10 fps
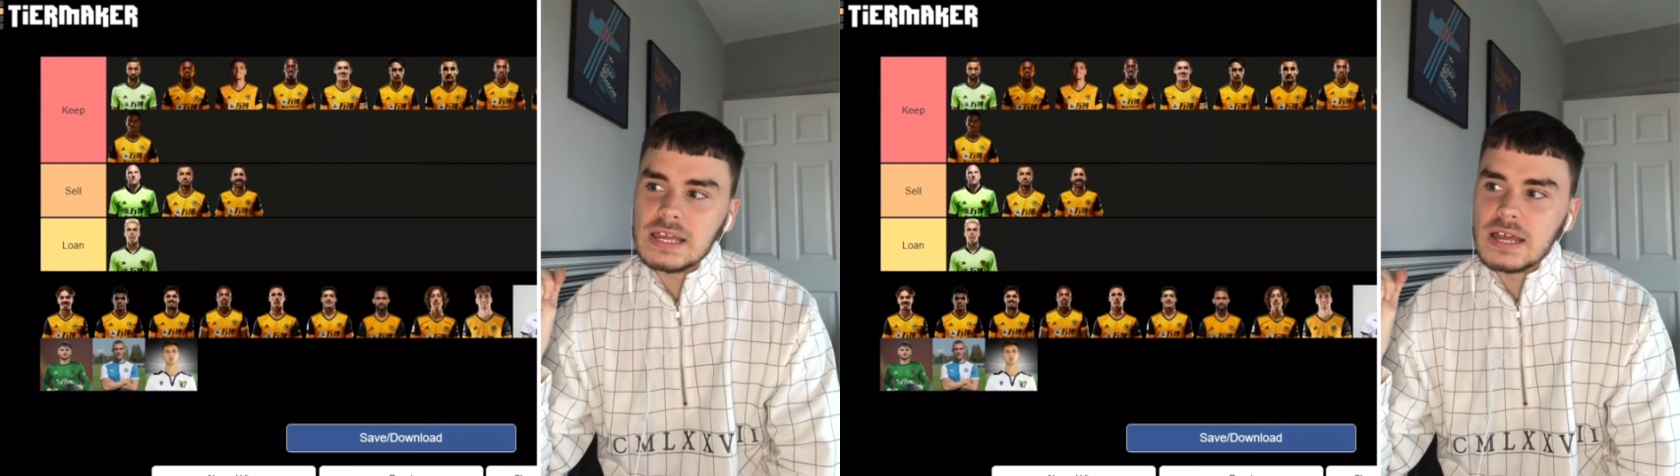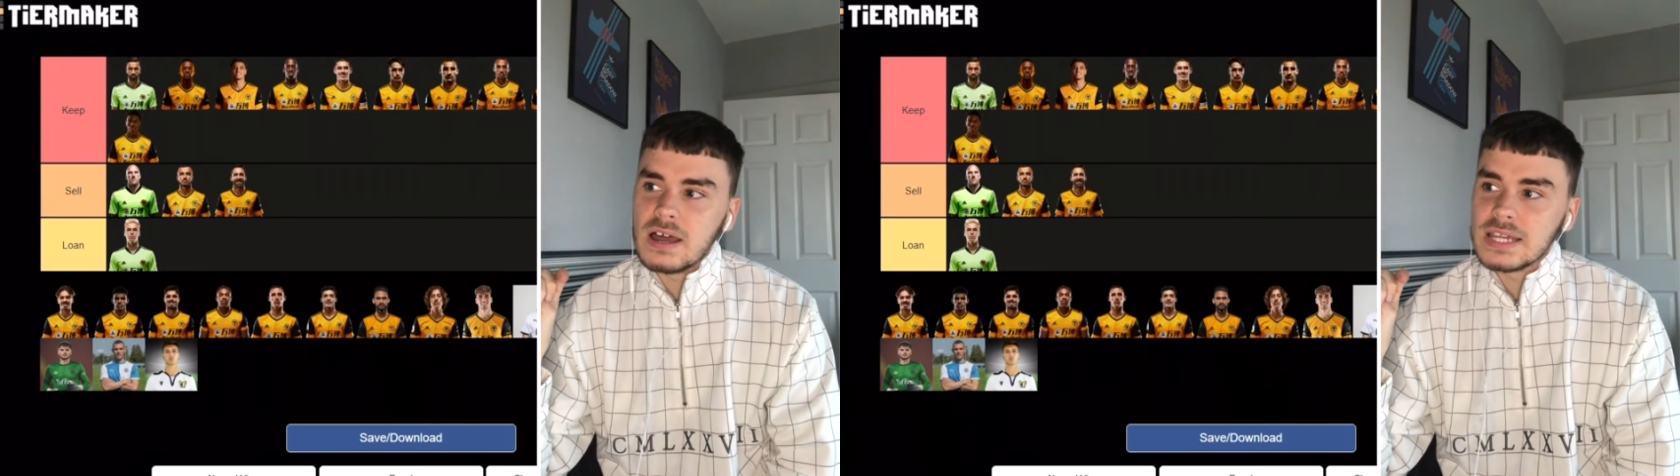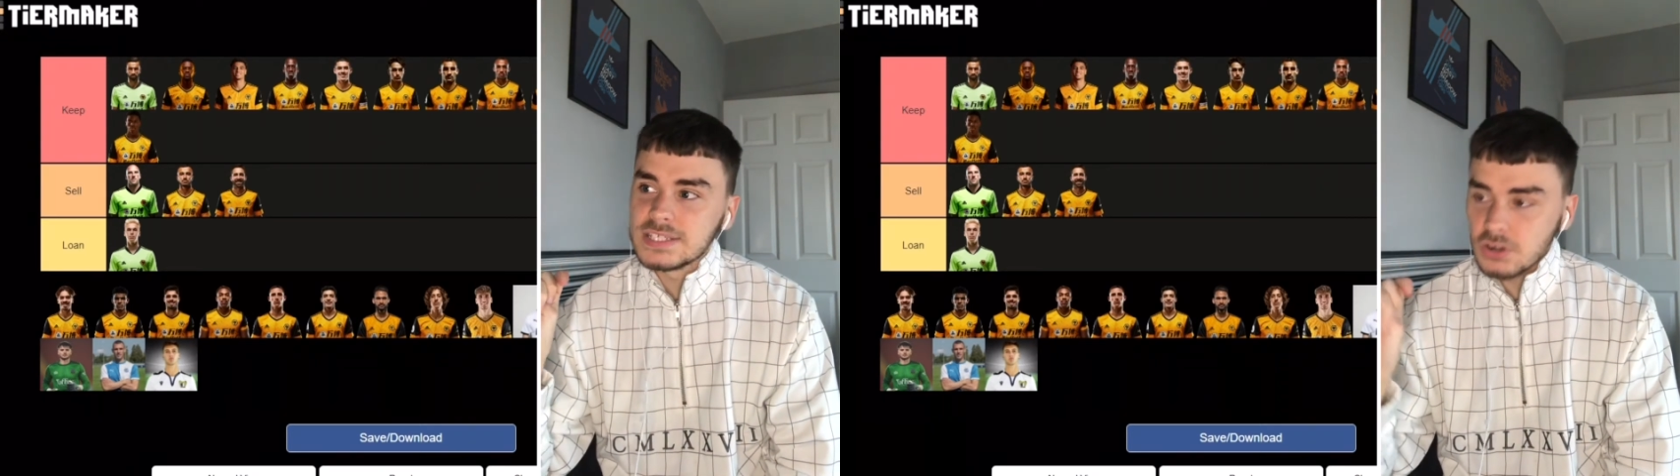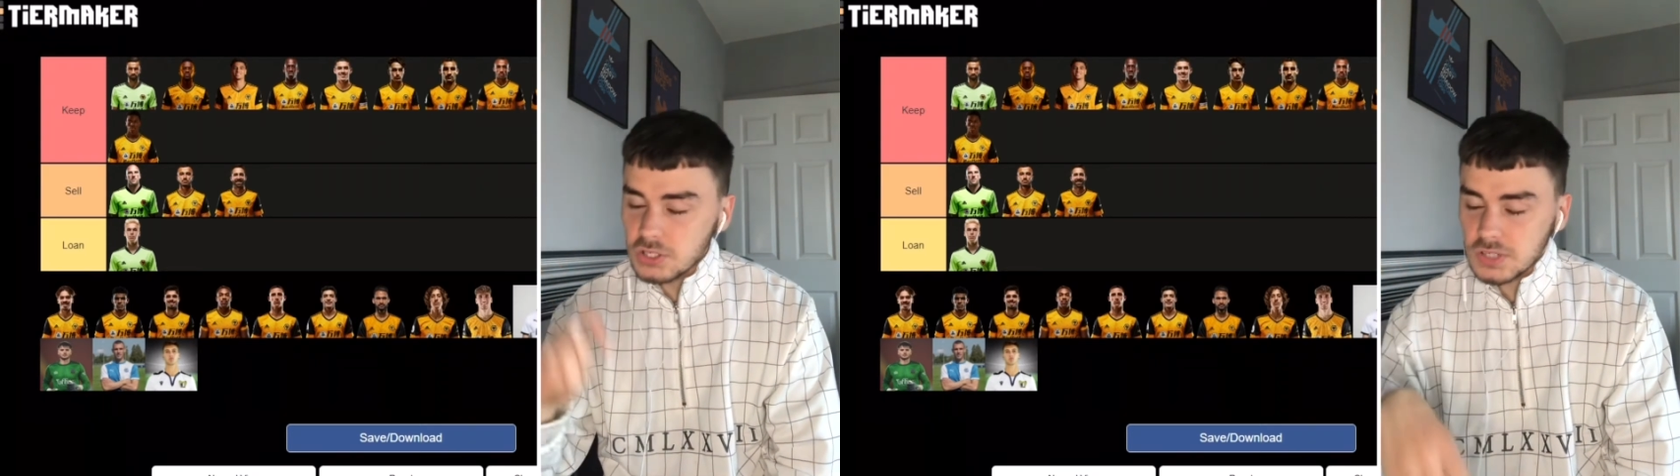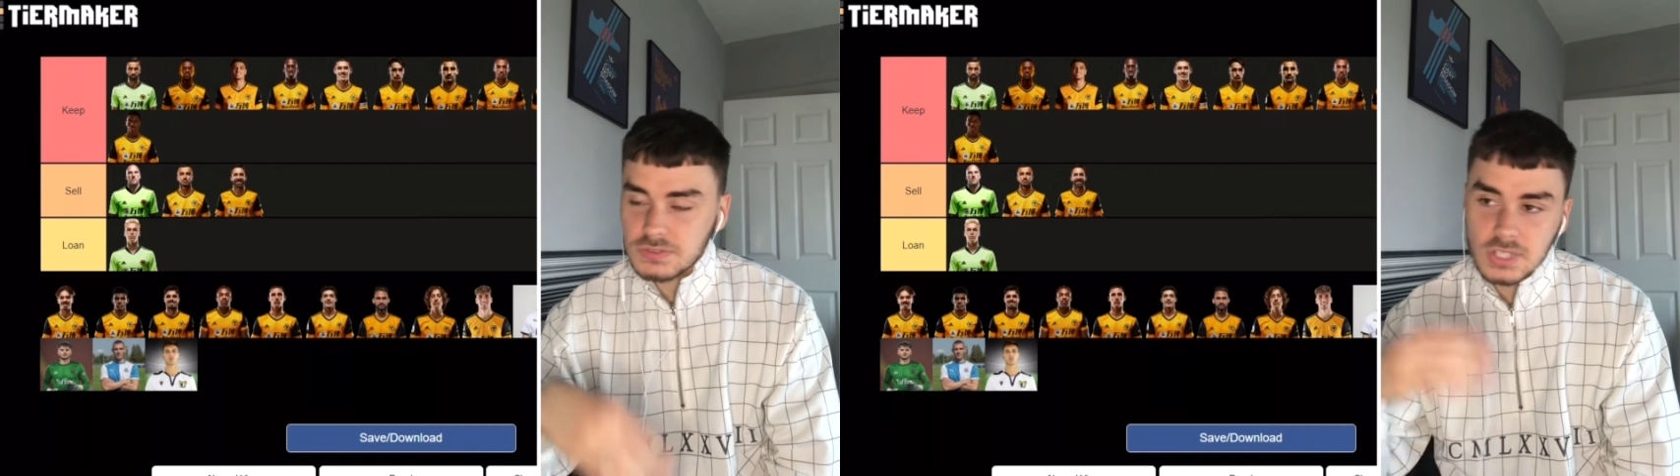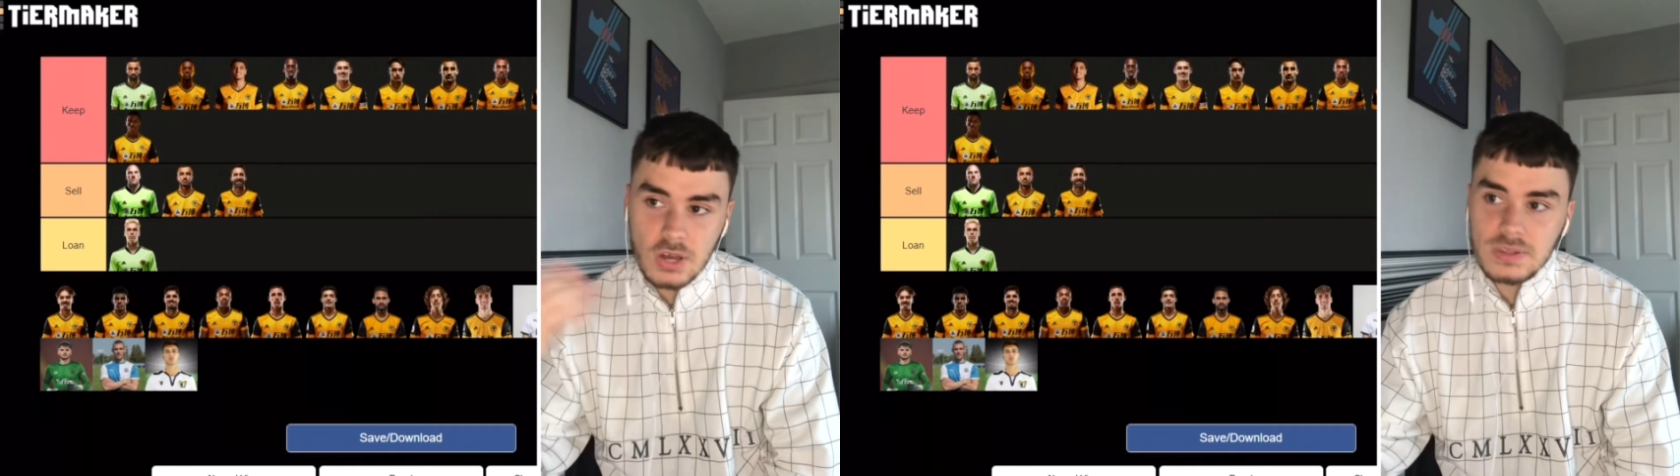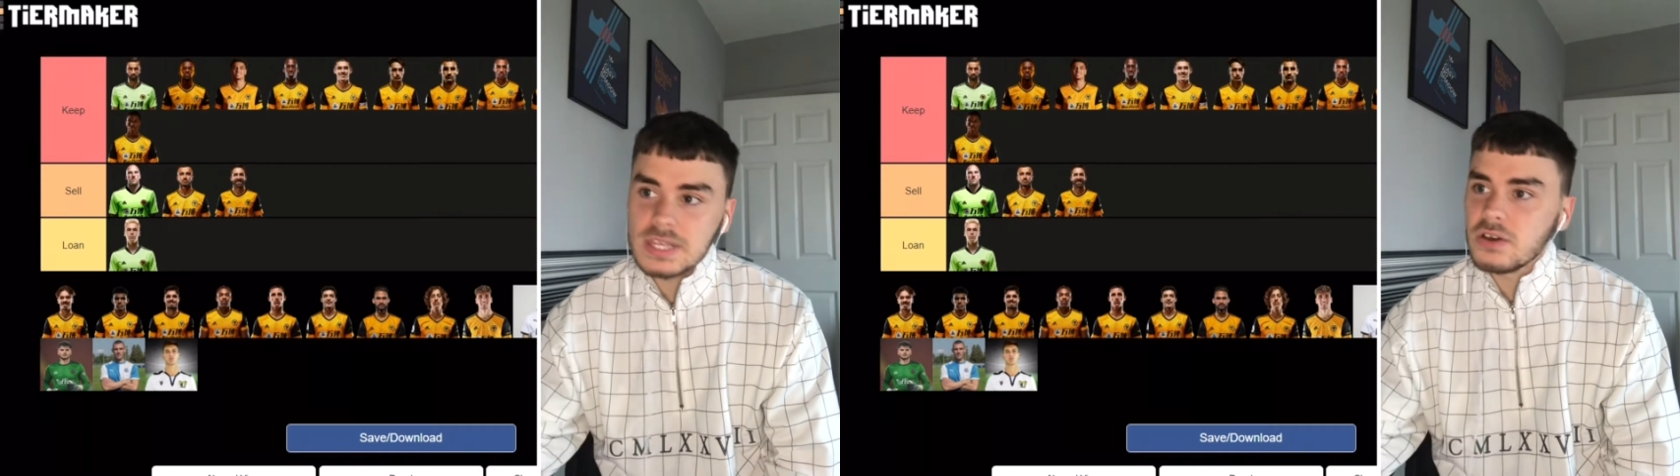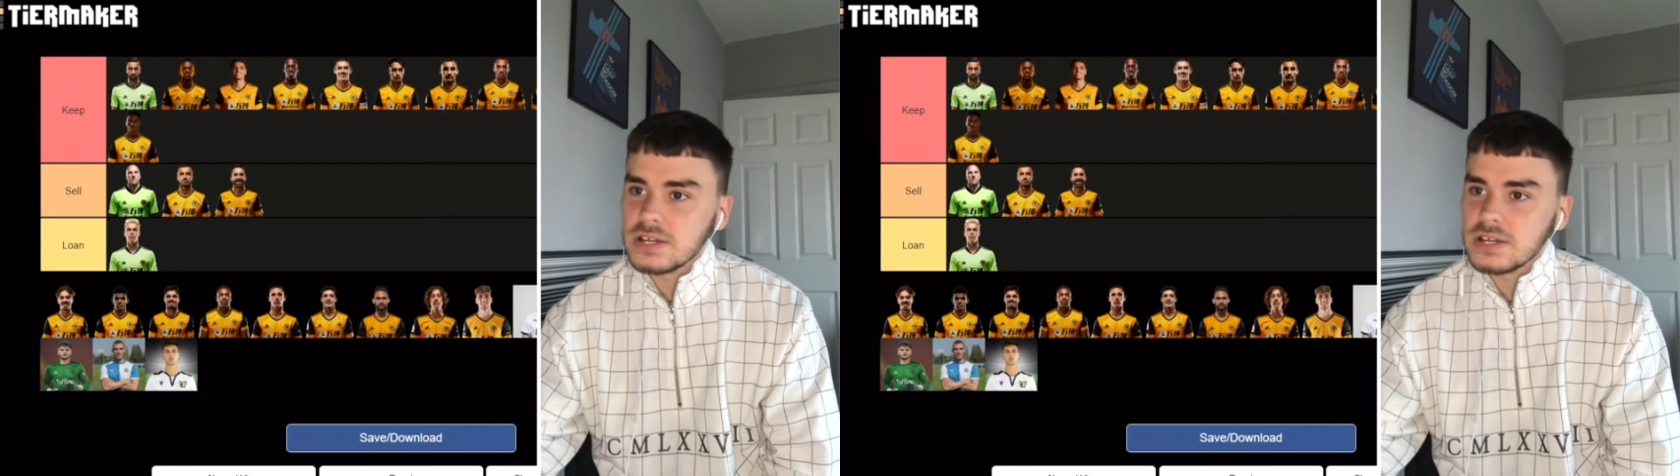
he started off slow and then got